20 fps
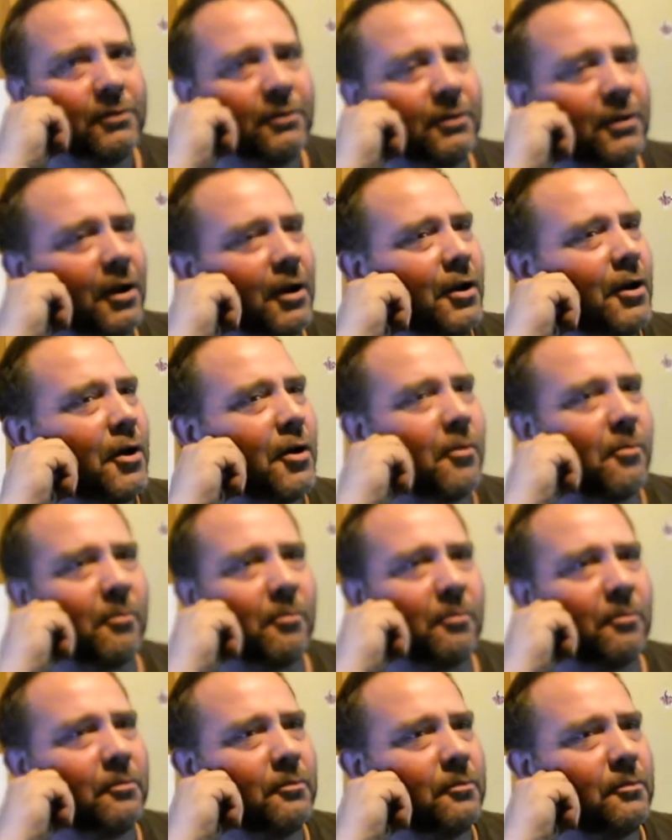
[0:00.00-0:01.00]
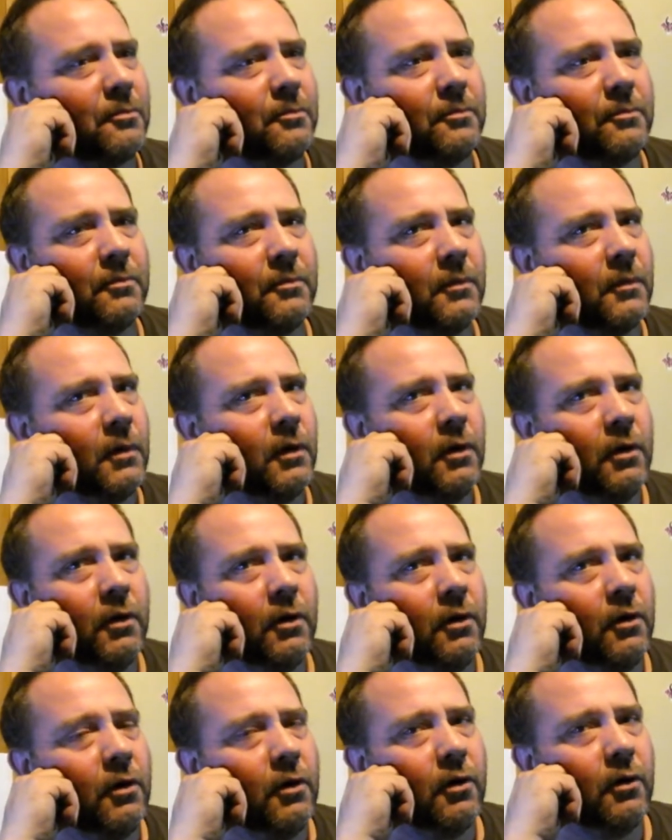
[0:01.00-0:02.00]
Damn.
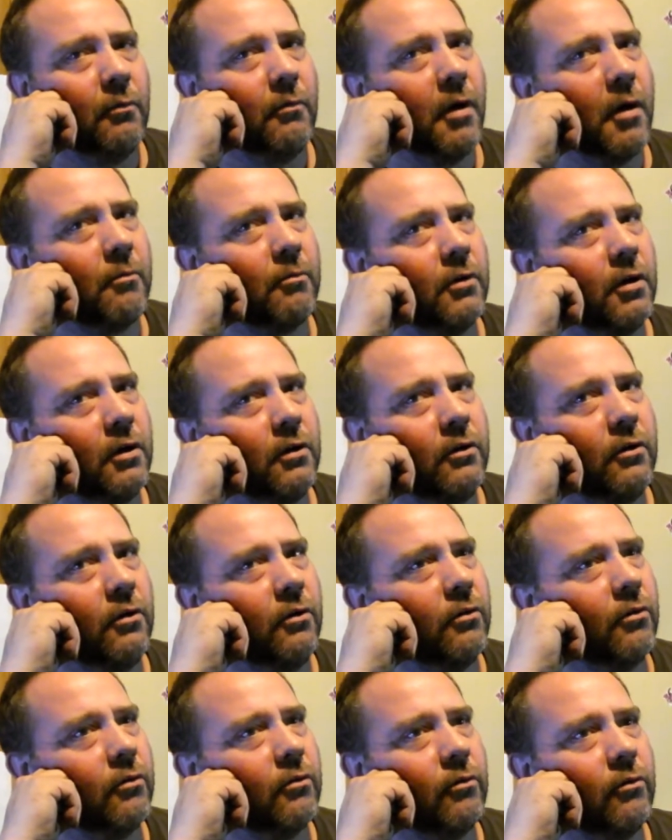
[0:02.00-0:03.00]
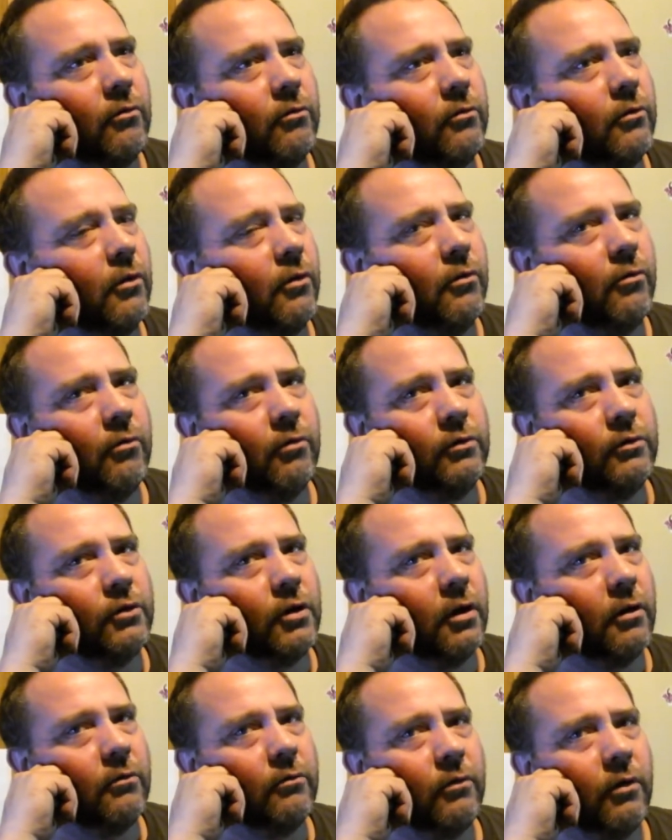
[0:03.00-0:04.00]
Your mom didn't do do
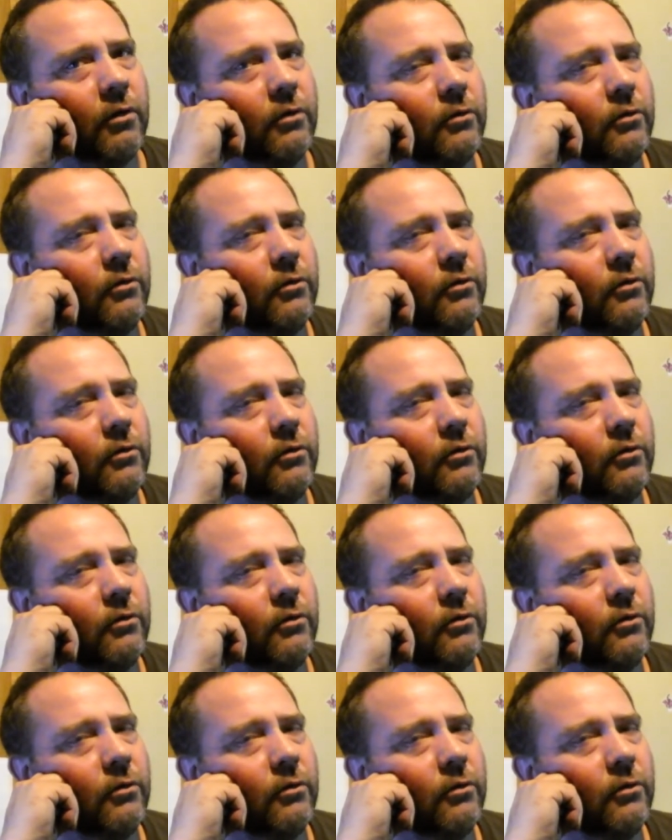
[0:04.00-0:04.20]
didn't